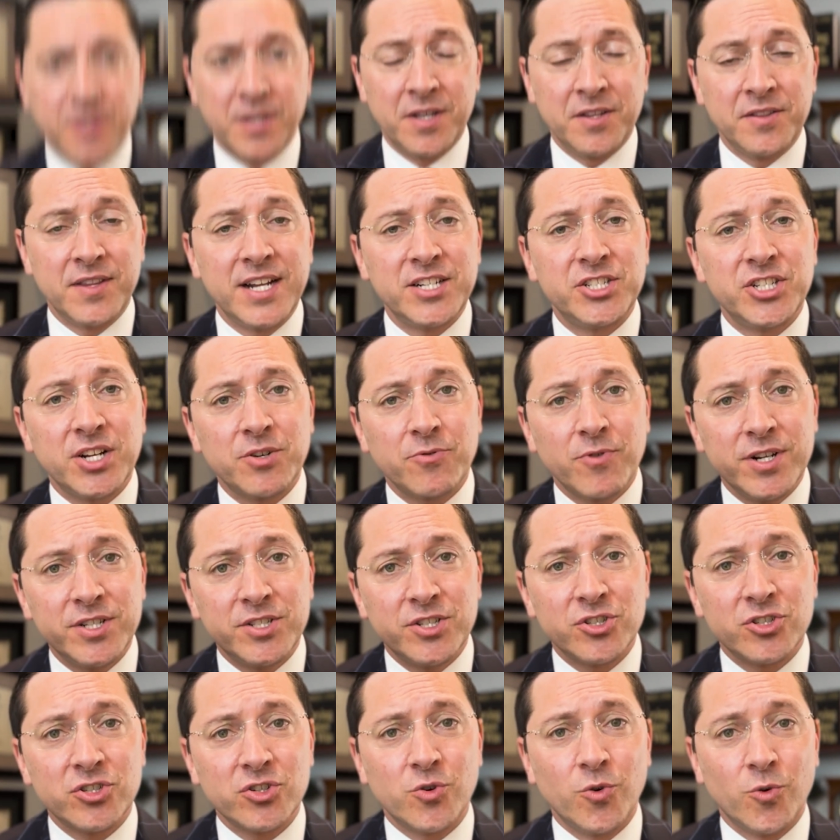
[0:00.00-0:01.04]
That generates a
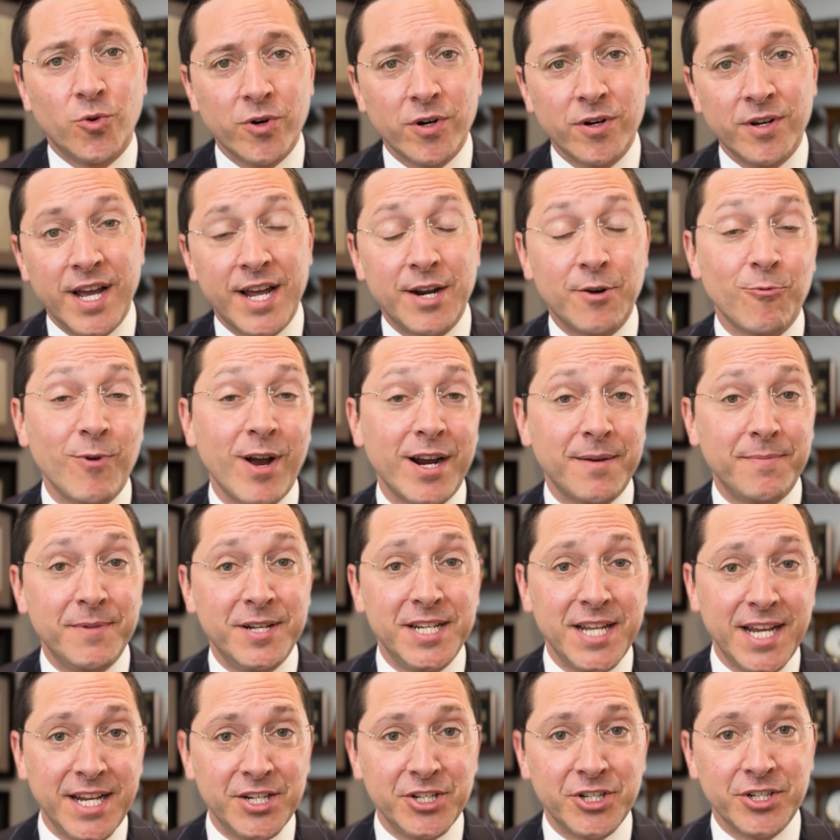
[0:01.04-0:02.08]
score and a
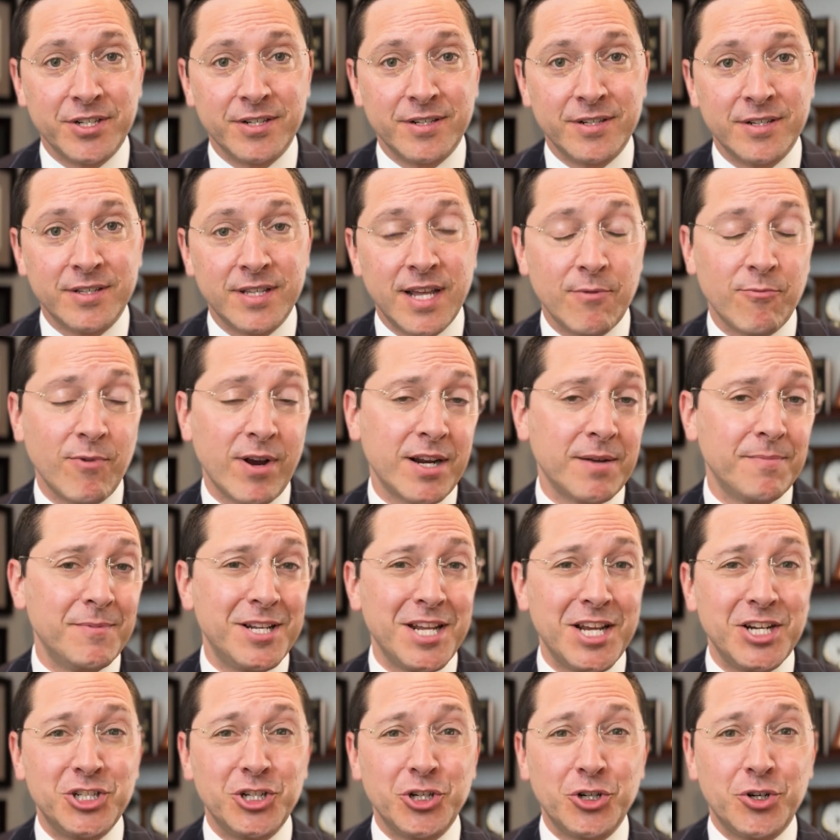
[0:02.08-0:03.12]
recommendation. That
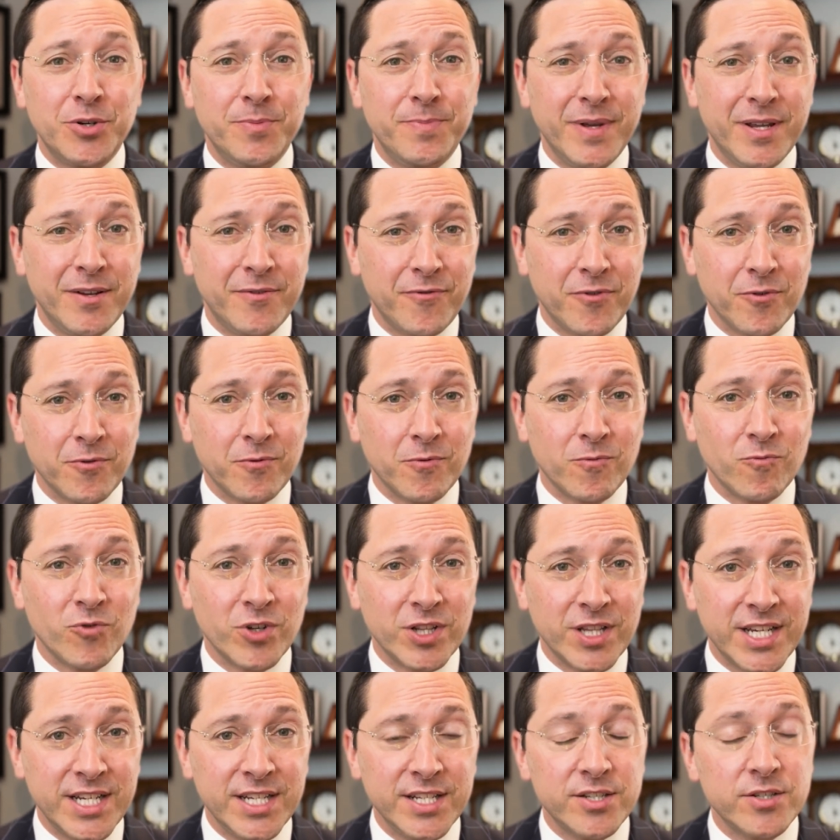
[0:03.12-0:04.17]
recommendation could be for
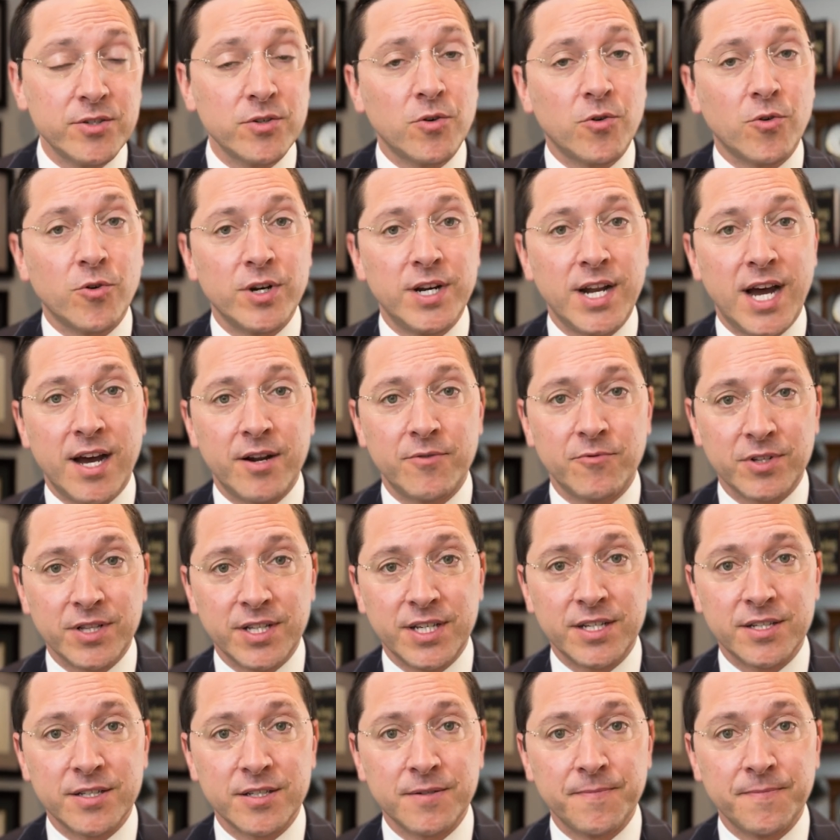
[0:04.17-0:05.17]
release or non-release.